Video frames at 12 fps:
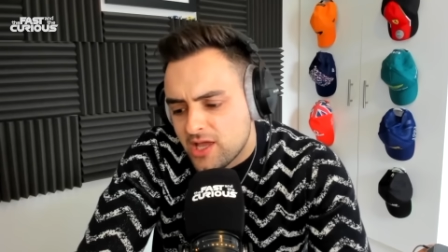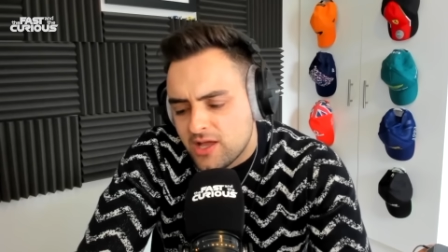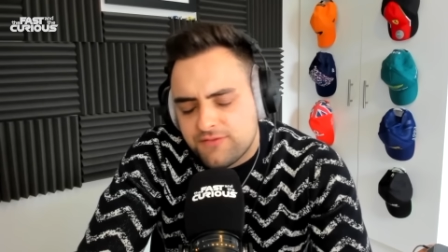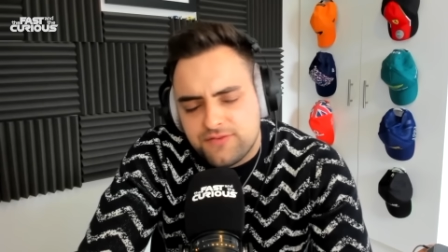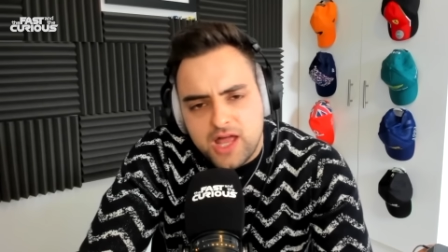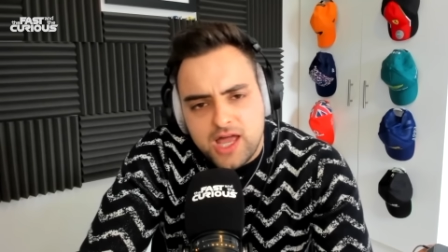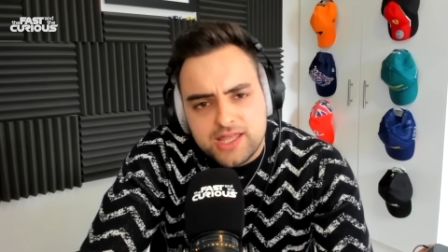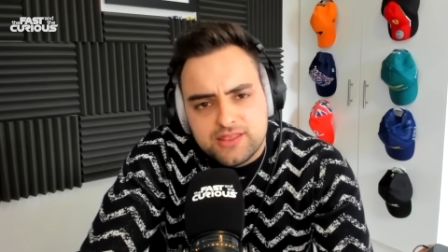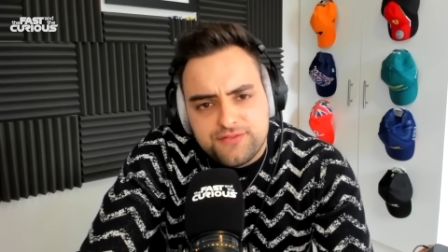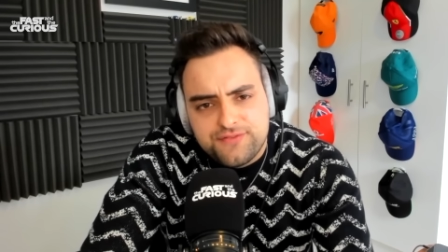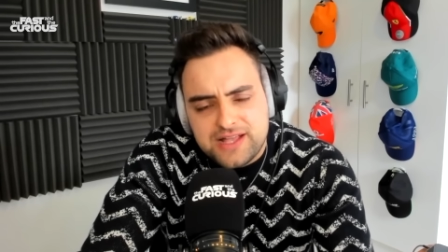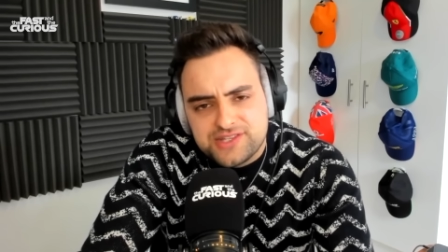flying
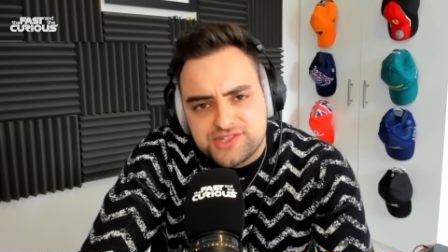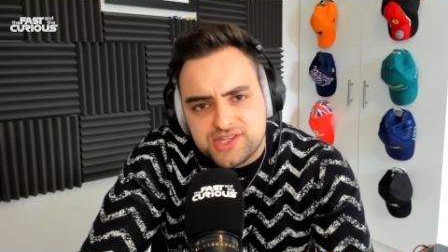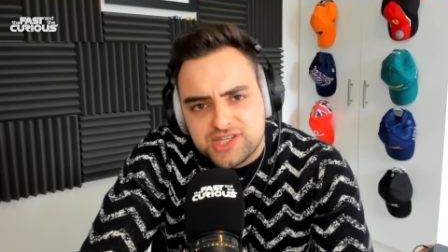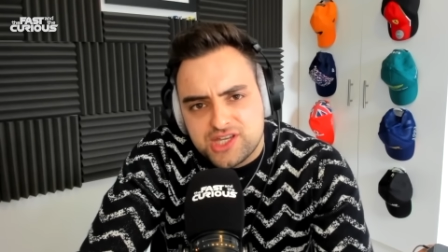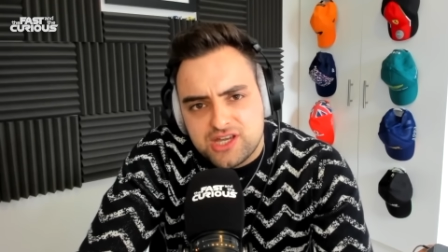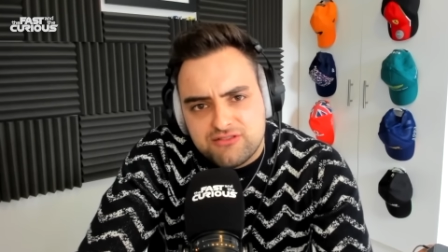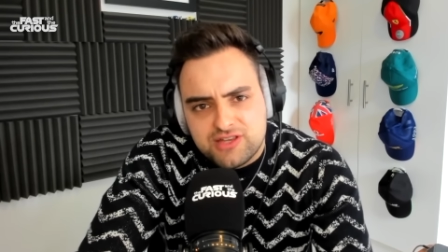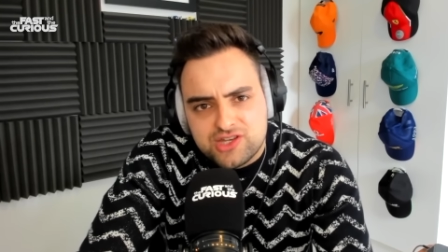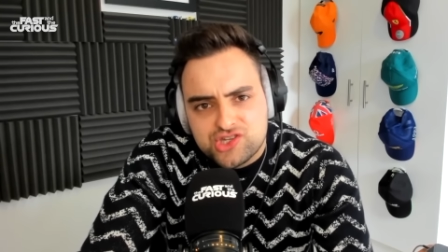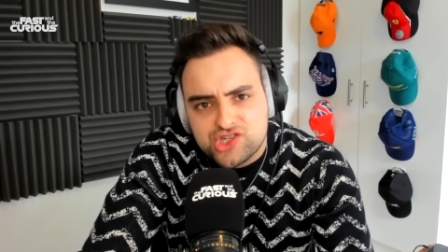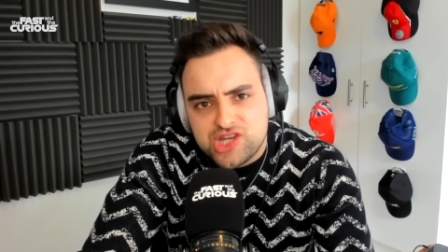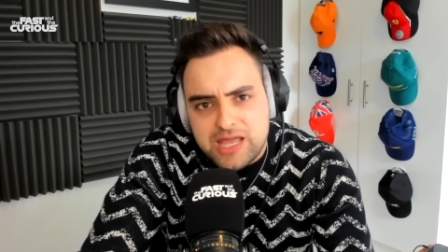the Fast and Curious
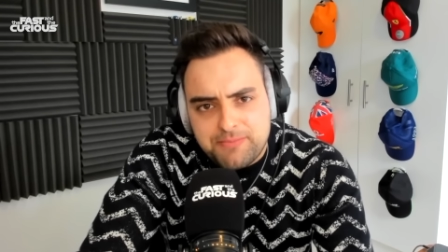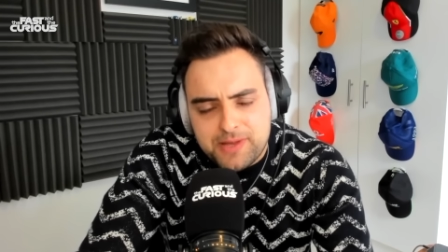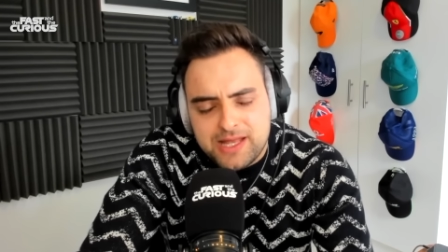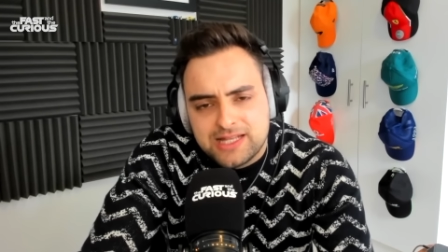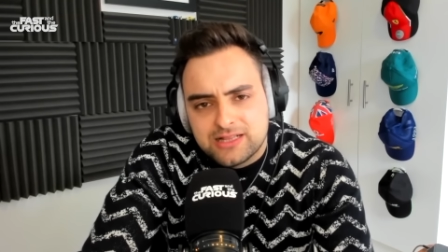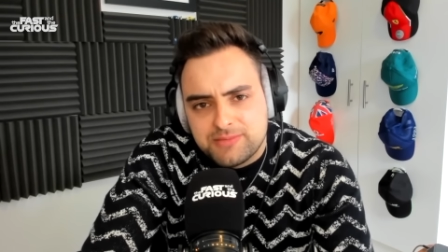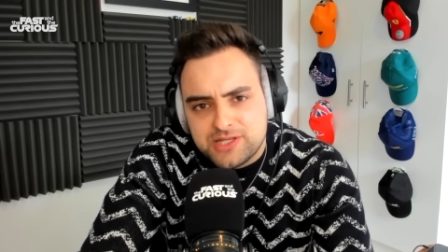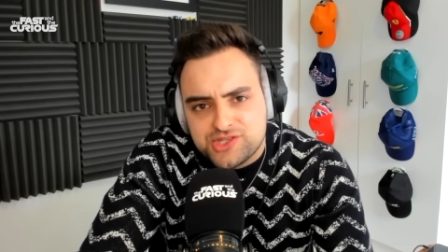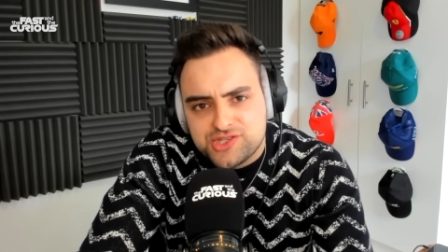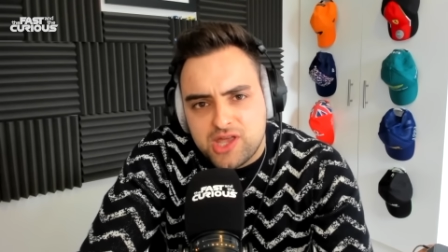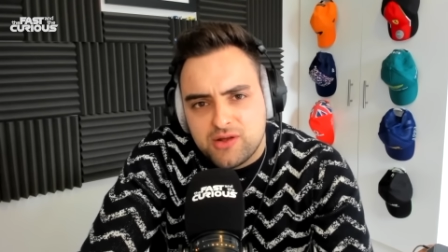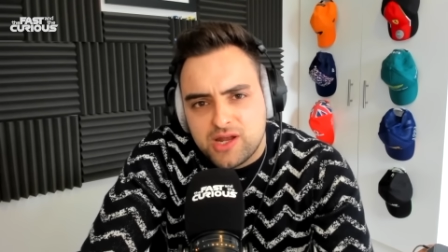ship a little bit
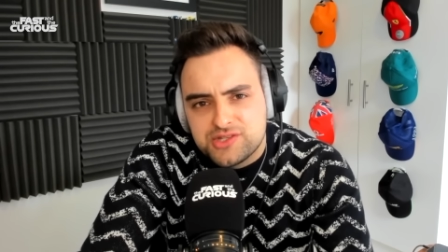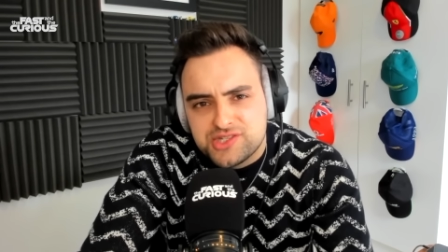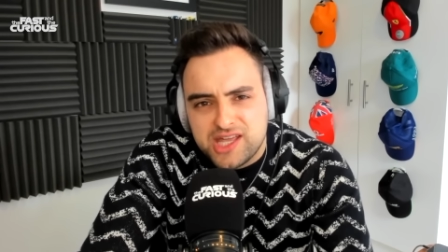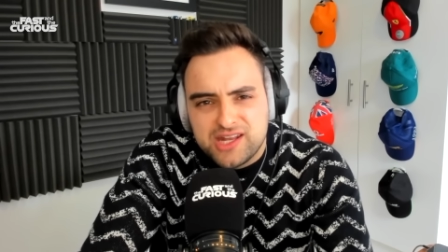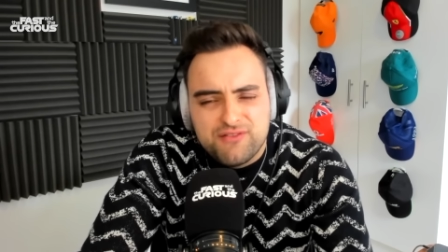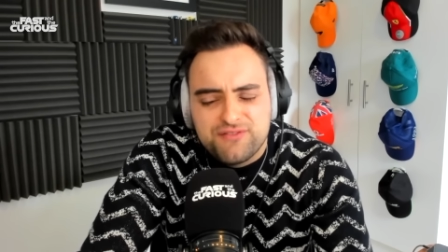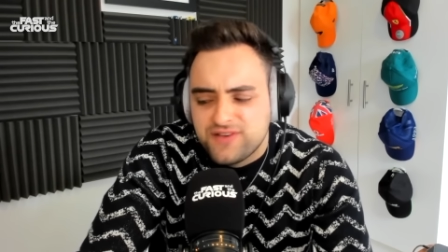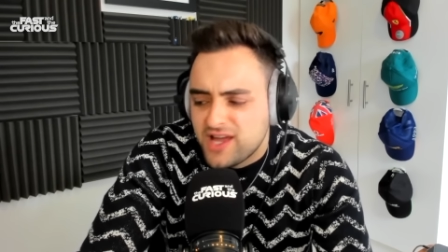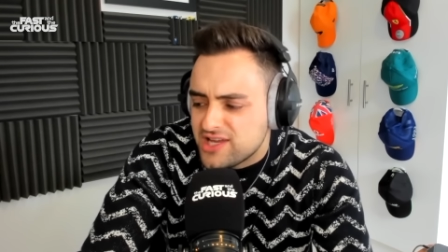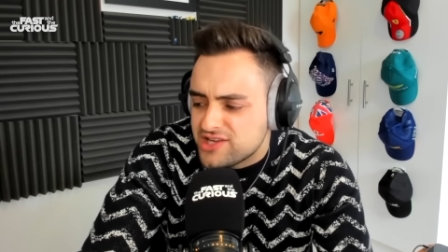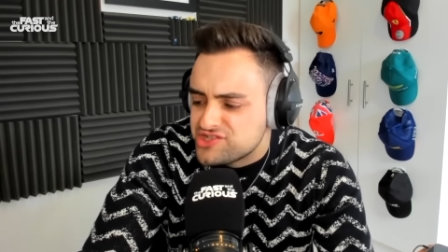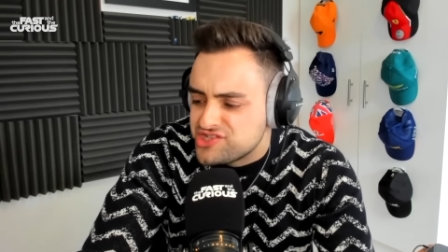solo today. You don't
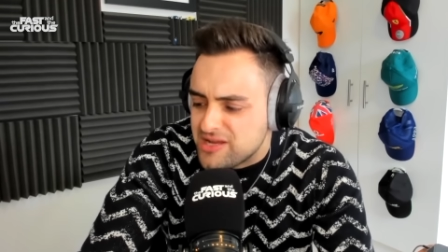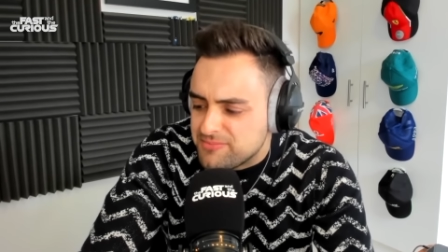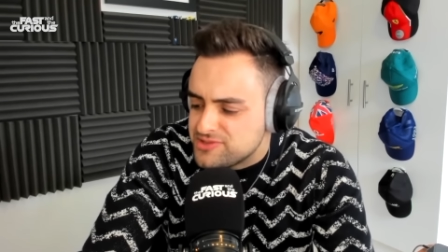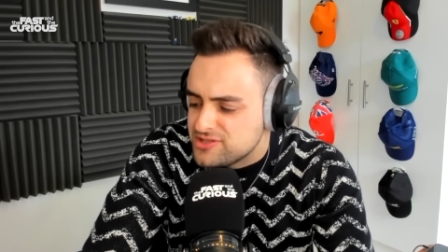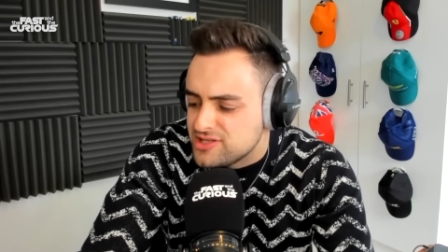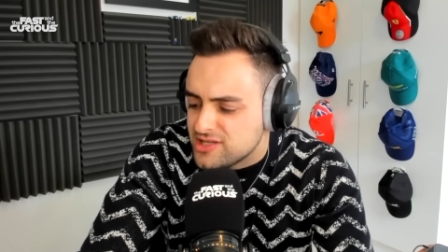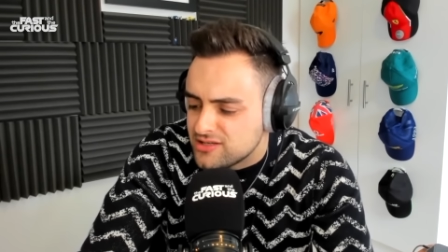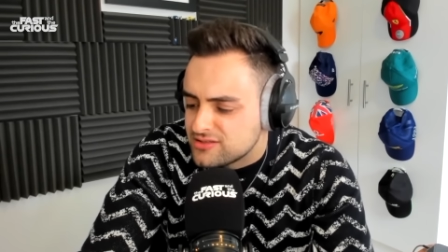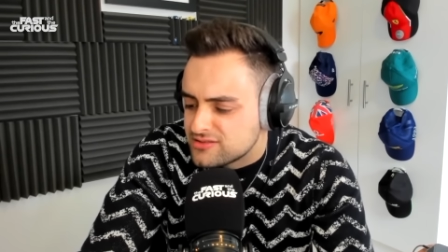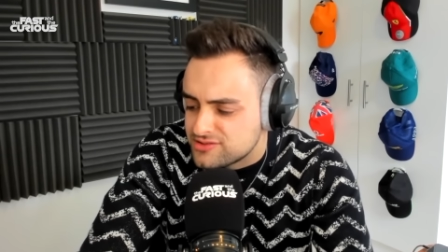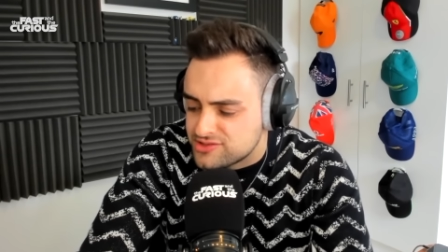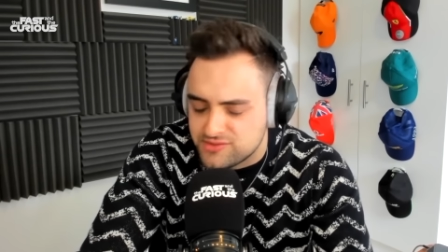fly a ship, do you?
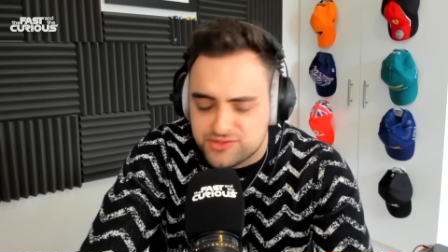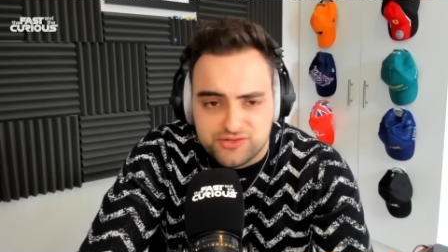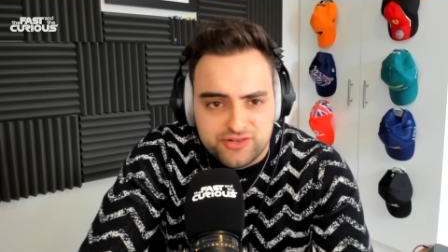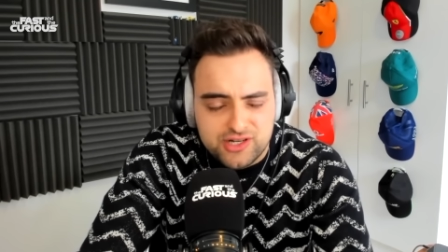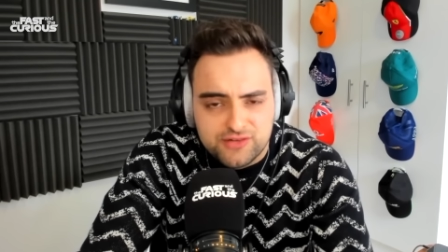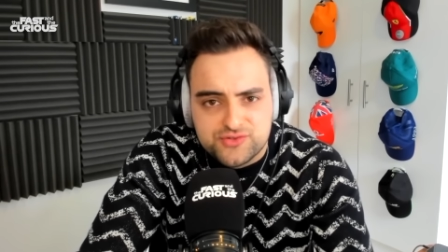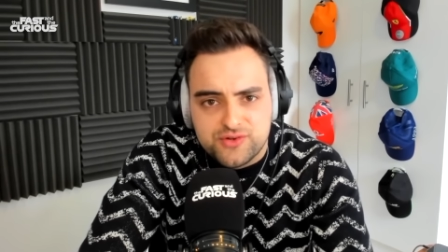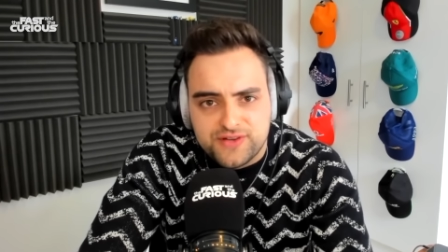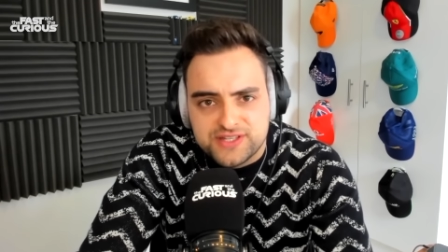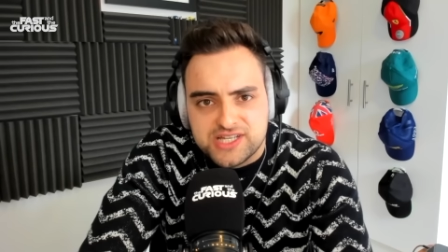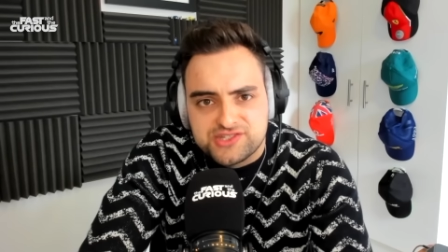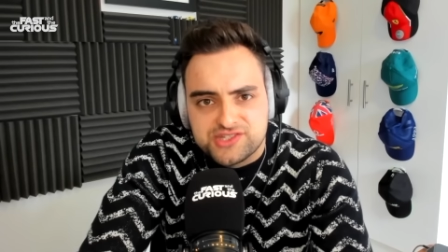Uh, so it's already off to a
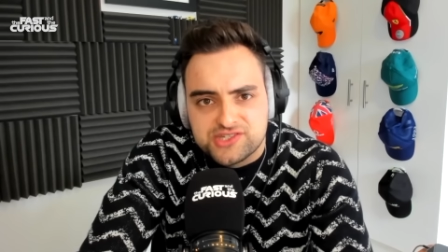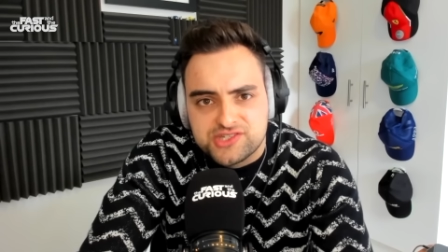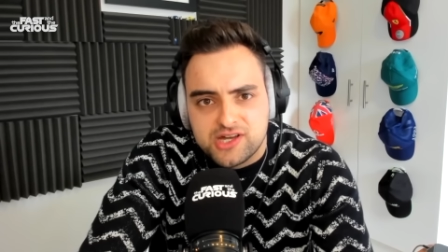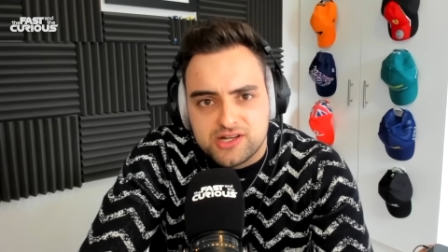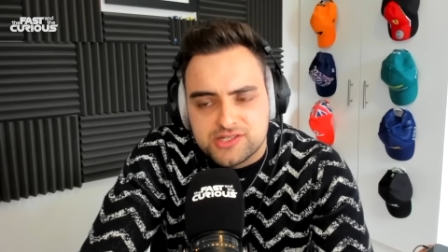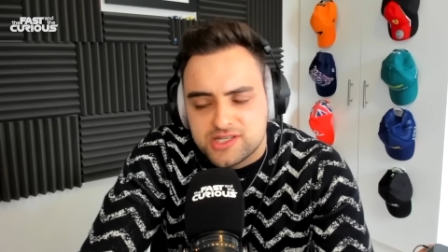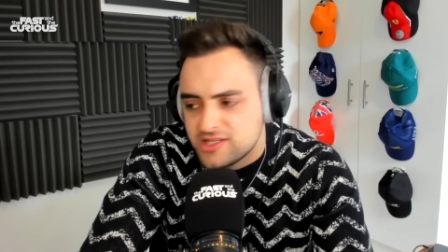fantastic start.